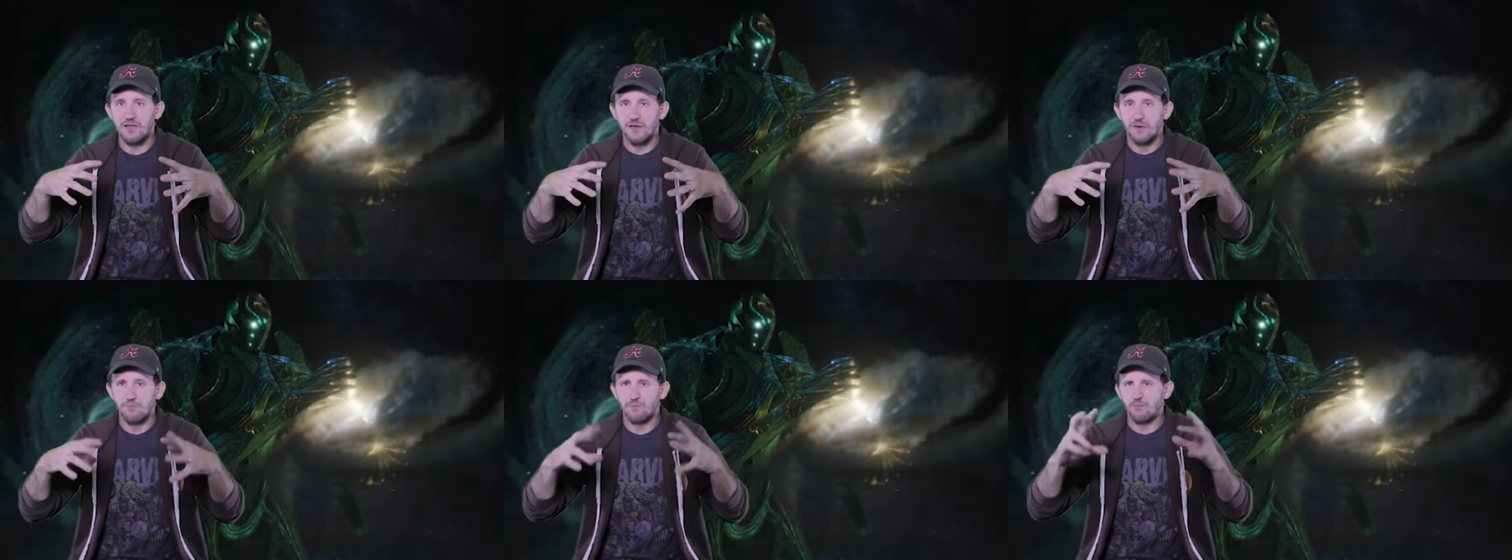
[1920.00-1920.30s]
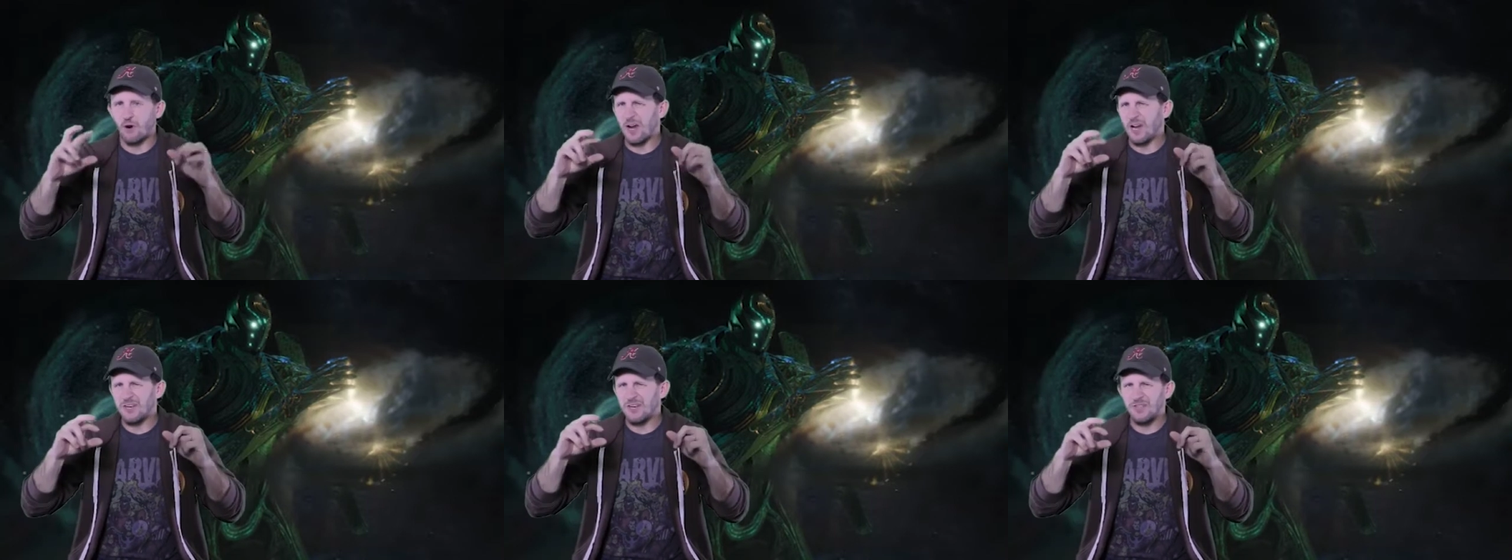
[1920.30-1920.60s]

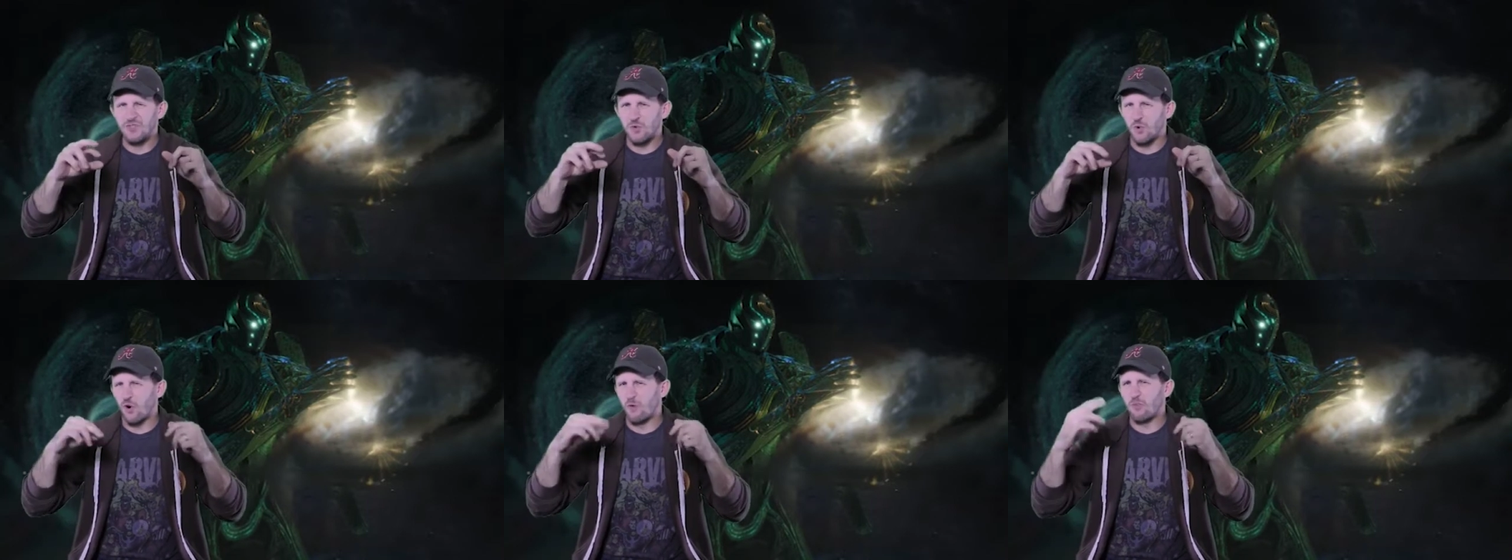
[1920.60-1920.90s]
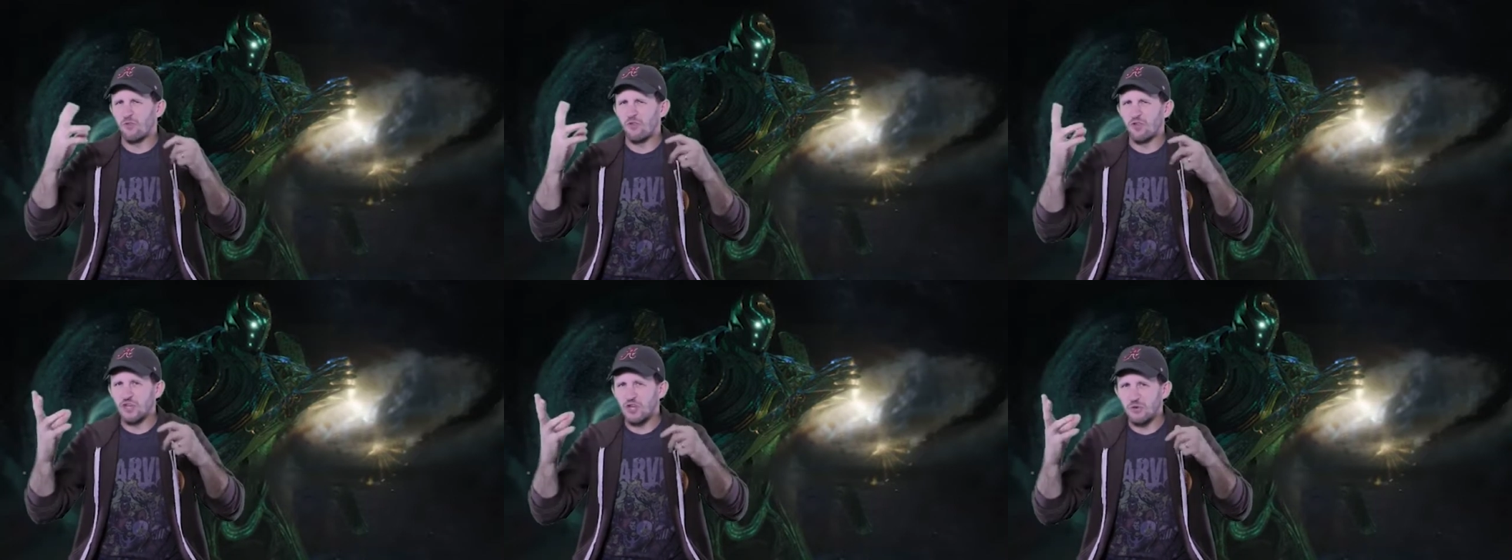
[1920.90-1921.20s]
brainstorm
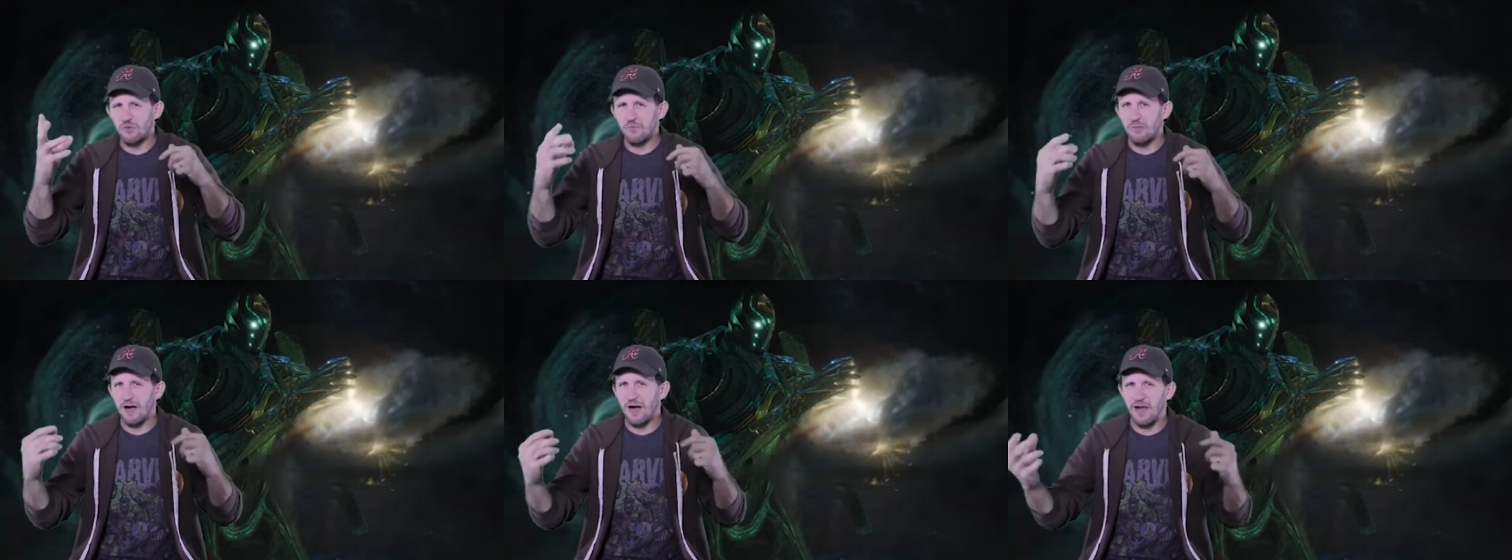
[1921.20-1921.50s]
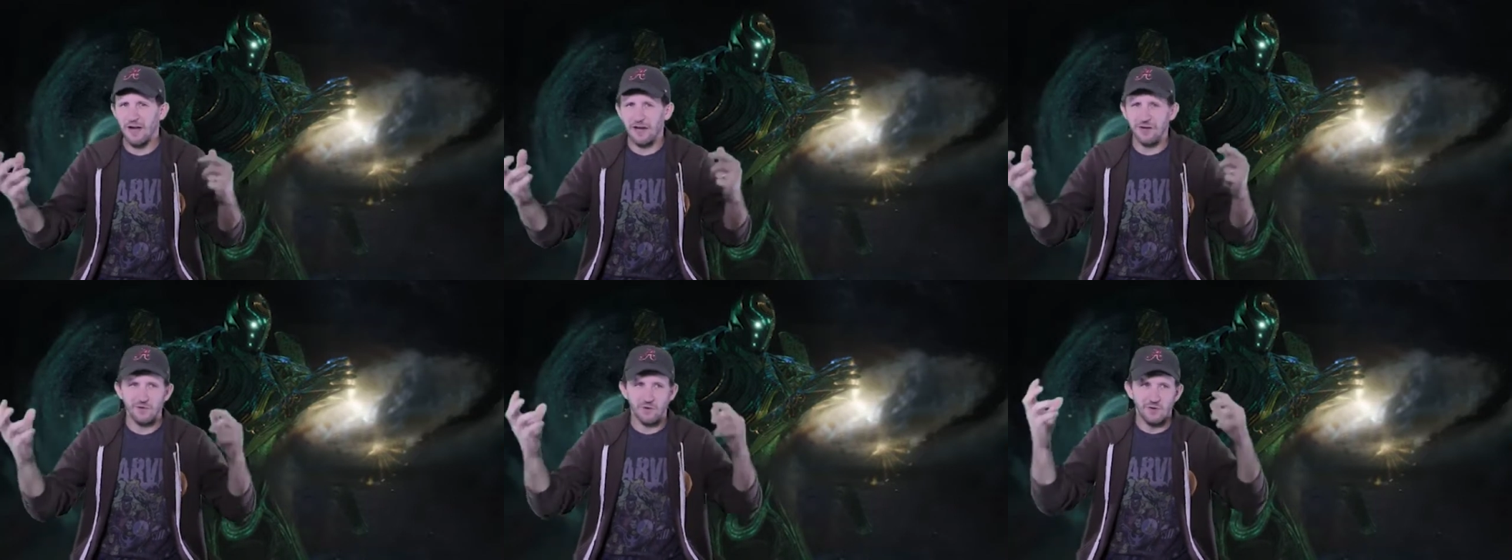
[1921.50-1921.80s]
or the
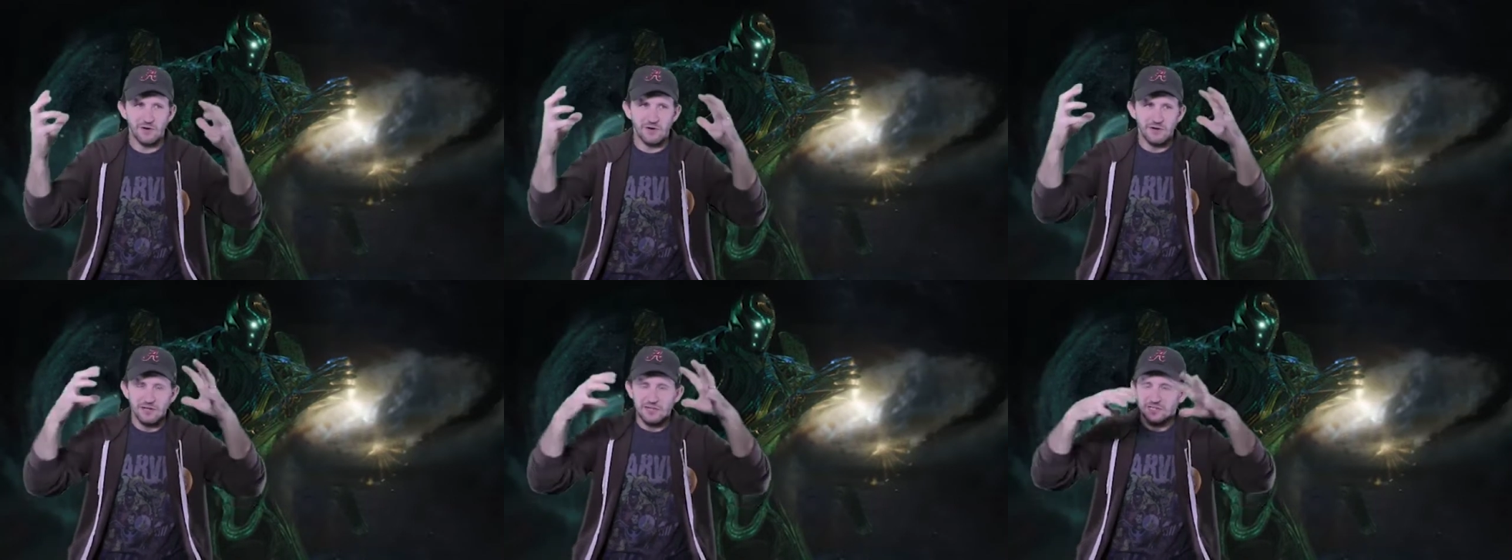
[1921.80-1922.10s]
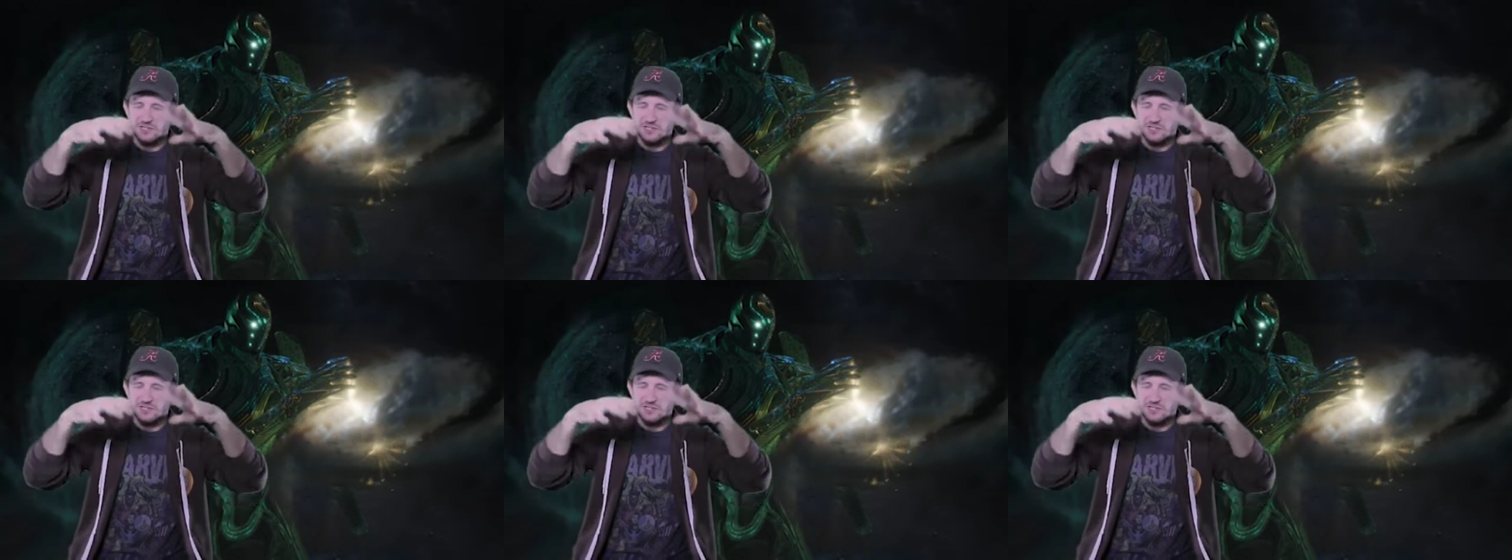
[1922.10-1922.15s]
unimind or